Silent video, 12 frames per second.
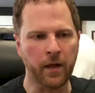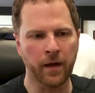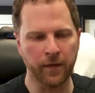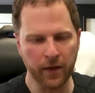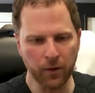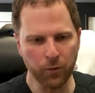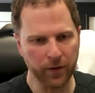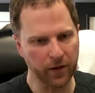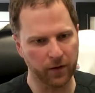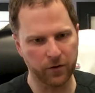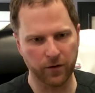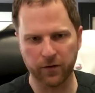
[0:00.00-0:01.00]
And then
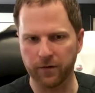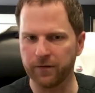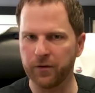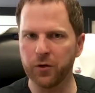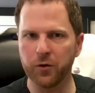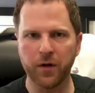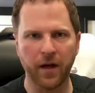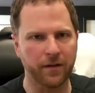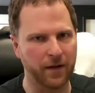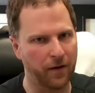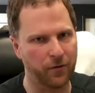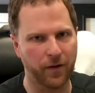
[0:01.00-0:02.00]
within just a few days
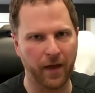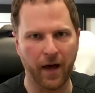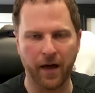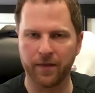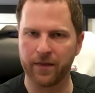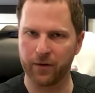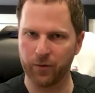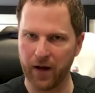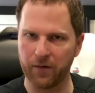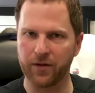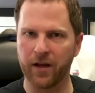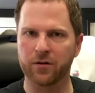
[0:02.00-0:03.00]
after that, the
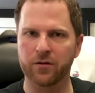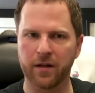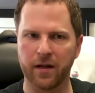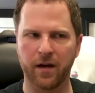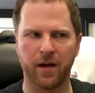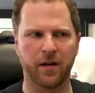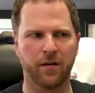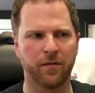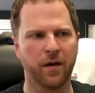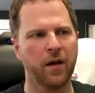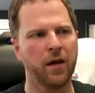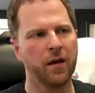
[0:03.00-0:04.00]
grafts actually kind of
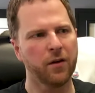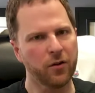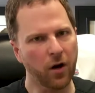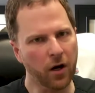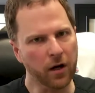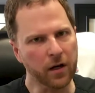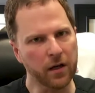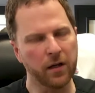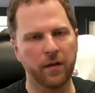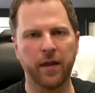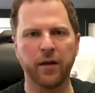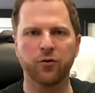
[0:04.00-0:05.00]
darken
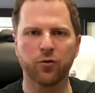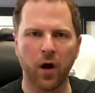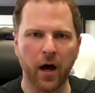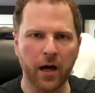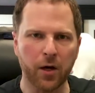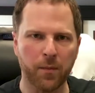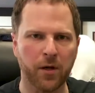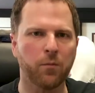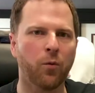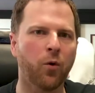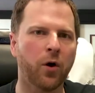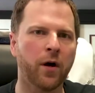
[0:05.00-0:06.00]
and they dry a bit
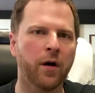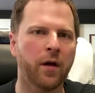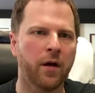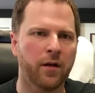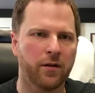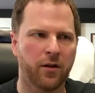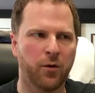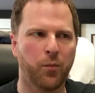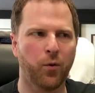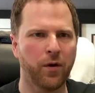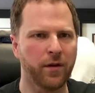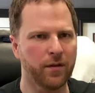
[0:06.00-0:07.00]
more, to the
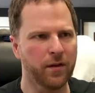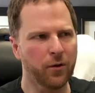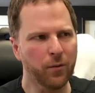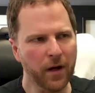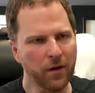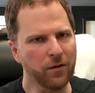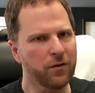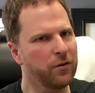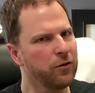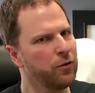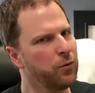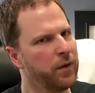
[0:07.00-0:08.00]
point that around
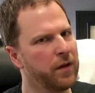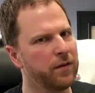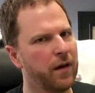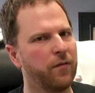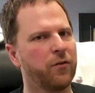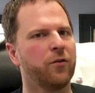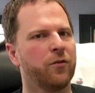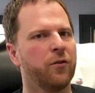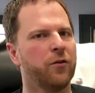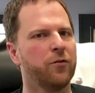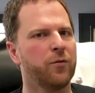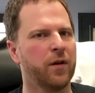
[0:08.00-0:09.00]
2 weeks after
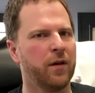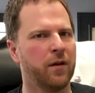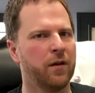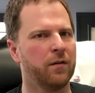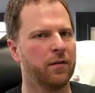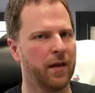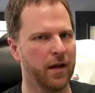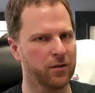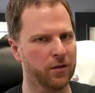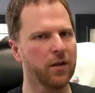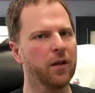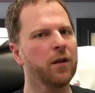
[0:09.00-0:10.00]
surgery, they
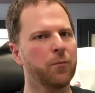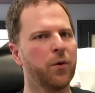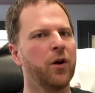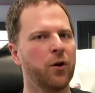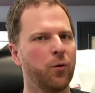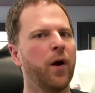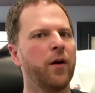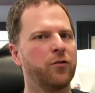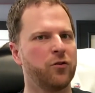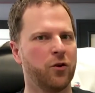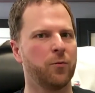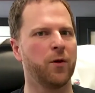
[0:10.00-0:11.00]
actually look pretty
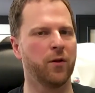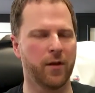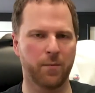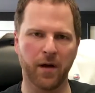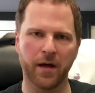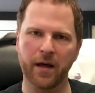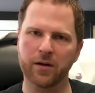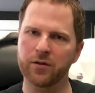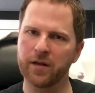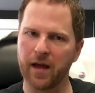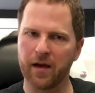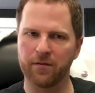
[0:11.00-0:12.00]
questionable. They might actually
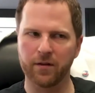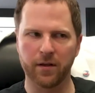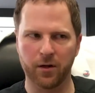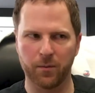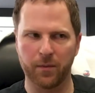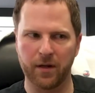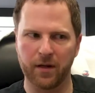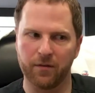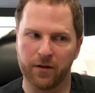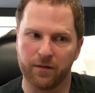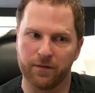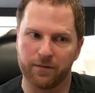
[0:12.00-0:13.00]
have a little bit even
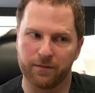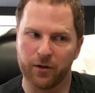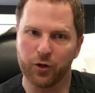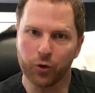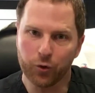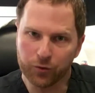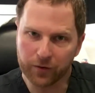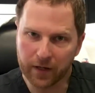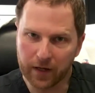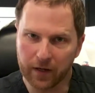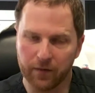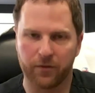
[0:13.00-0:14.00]
of
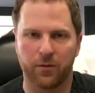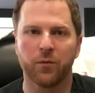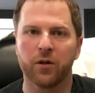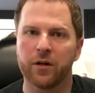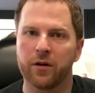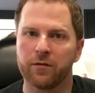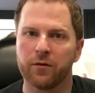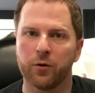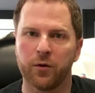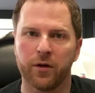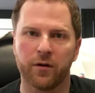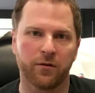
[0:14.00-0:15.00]
oozing of some clear
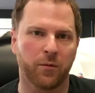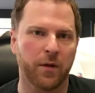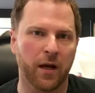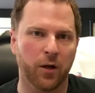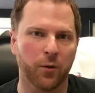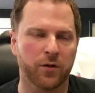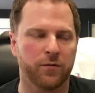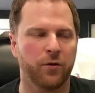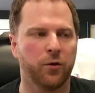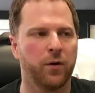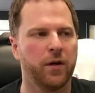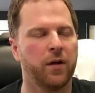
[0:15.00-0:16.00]
fluid or some yellowish
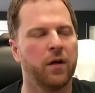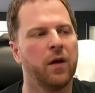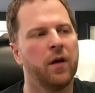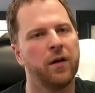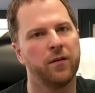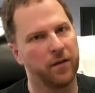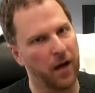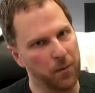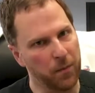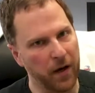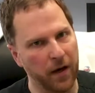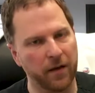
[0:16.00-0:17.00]
fluid. It's not
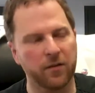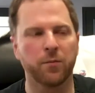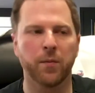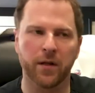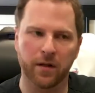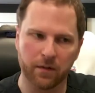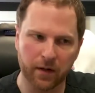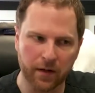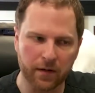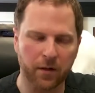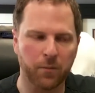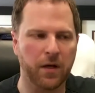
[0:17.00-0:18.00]
pus, but it
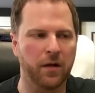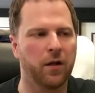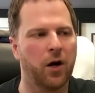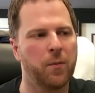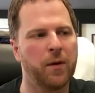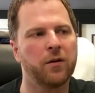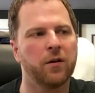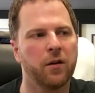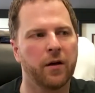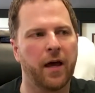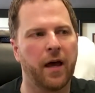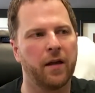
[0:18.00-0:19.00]
can be alarming to
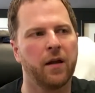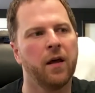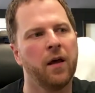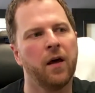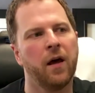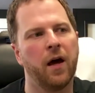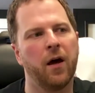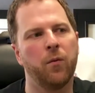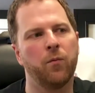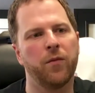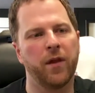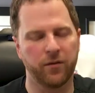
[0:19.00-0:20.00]
look at.
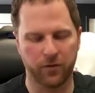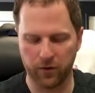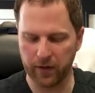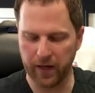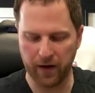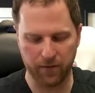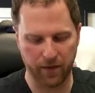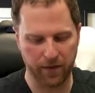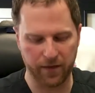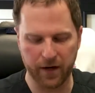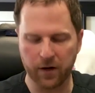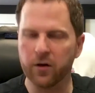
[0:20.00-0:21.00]
They certainly have a
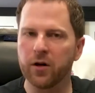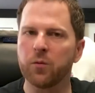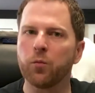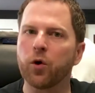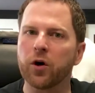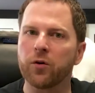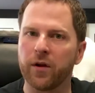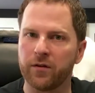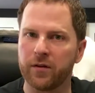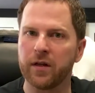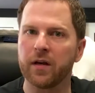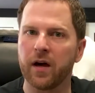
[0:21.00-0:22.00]
thicker and more
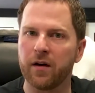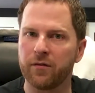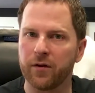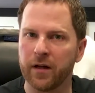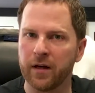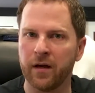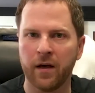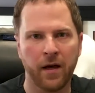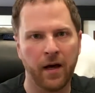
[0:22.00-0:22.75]
crusty covering,